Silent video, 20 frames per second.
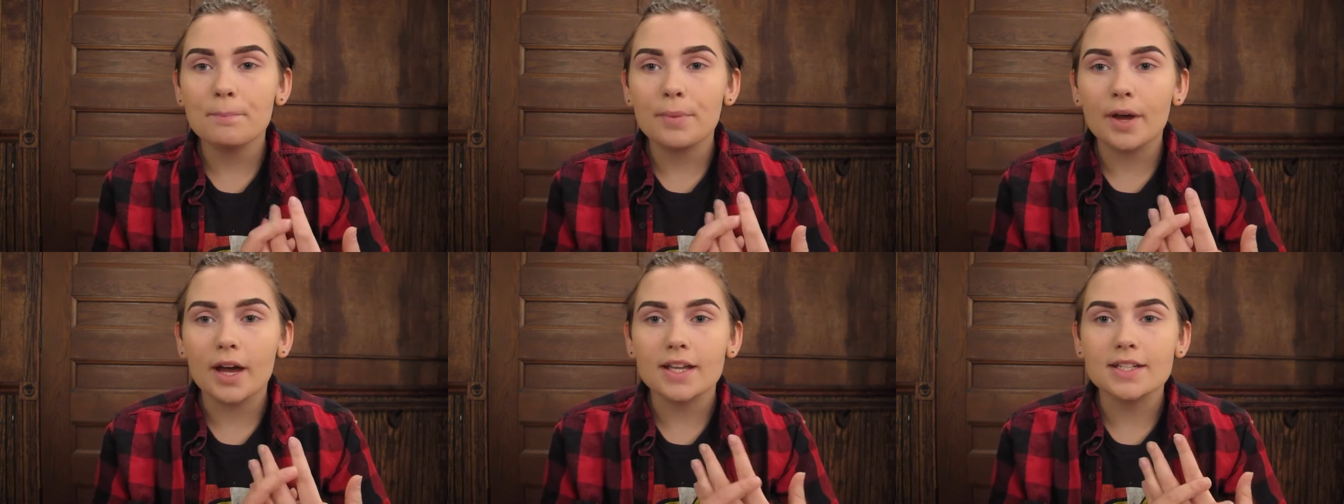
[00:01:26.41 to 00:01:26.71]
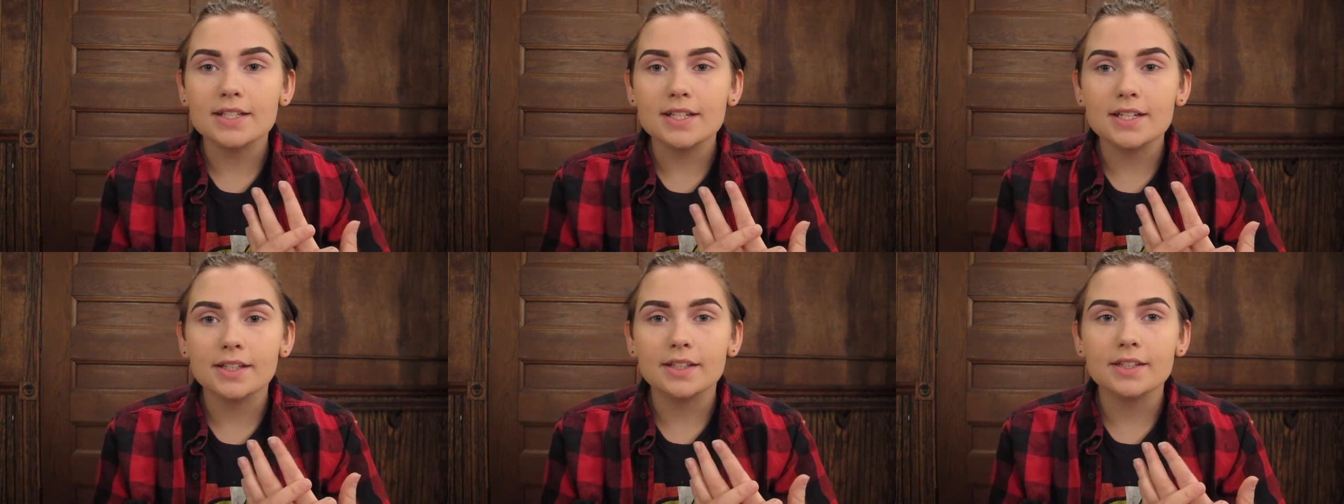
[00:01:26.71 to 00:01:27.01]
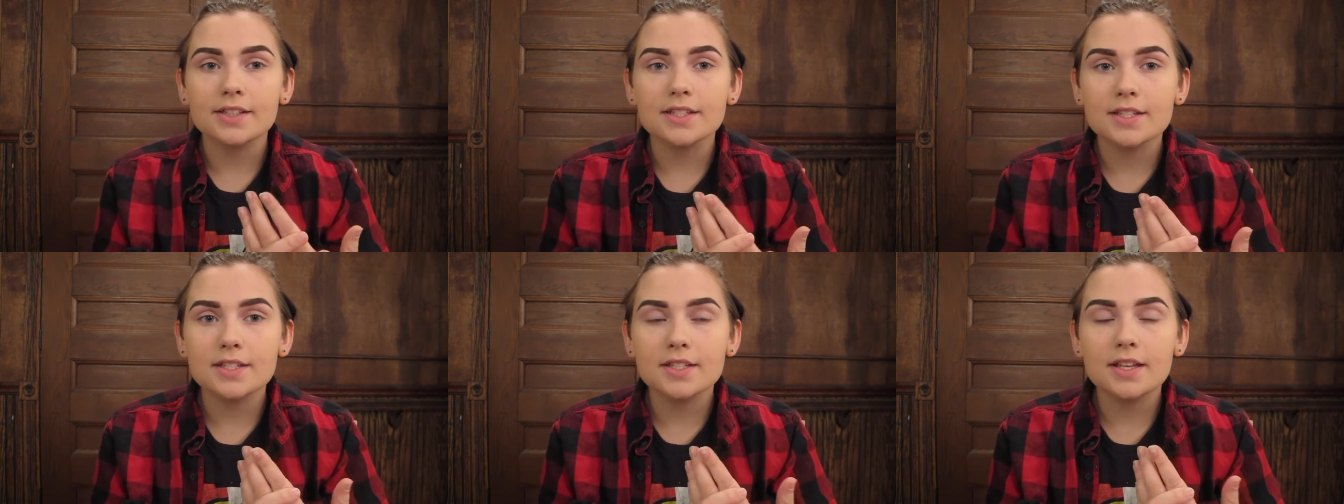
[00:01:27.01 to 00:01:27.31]
but
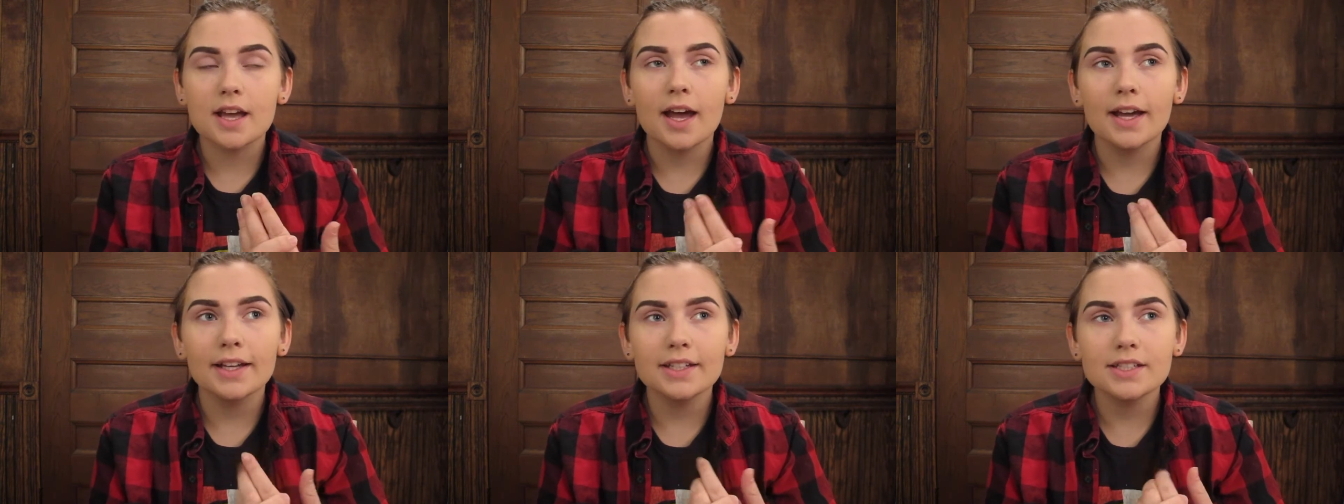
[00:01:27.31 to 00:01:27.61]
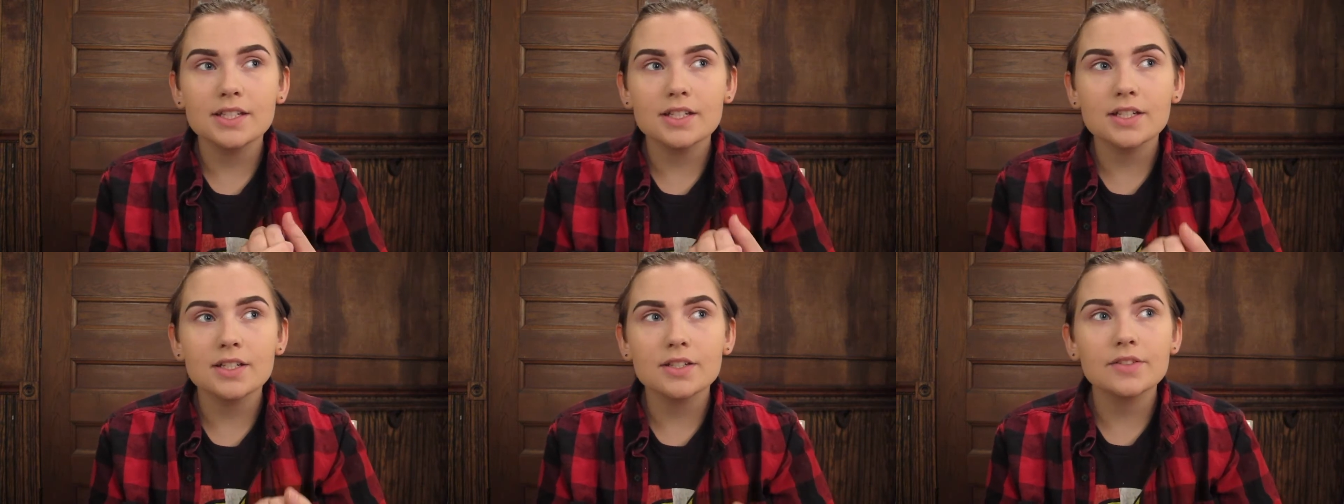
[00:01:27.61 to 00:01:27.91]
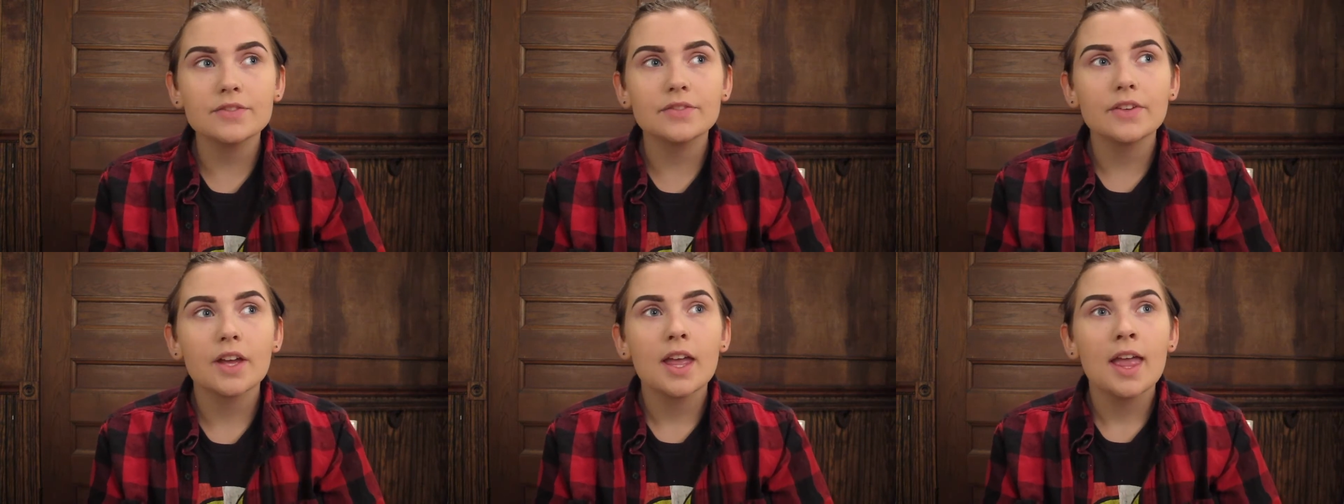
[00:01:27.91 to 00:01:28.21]
it's kind
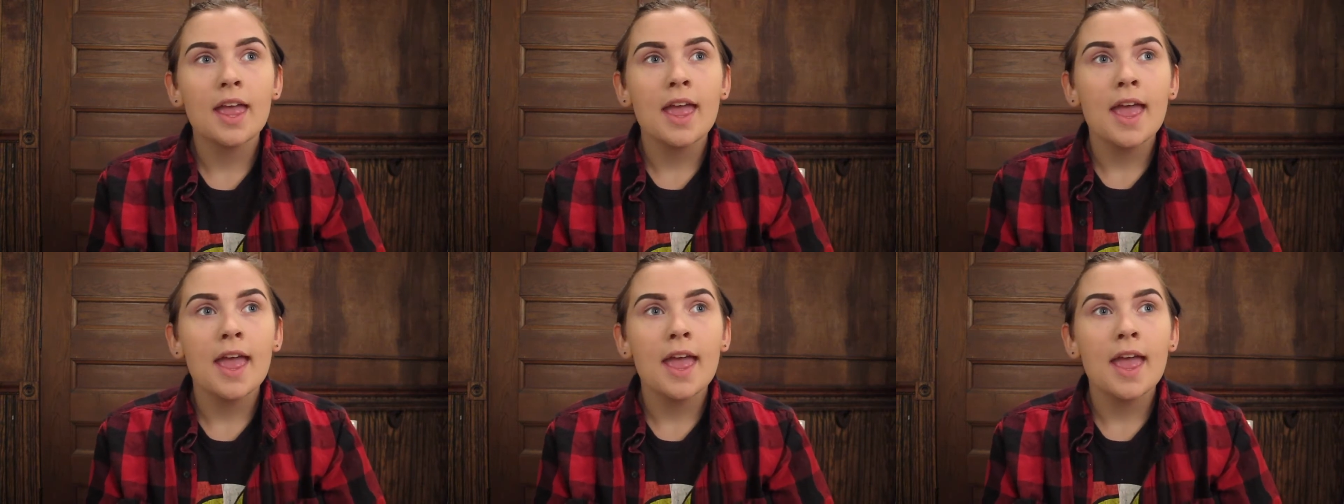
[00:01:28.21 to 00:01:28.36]
of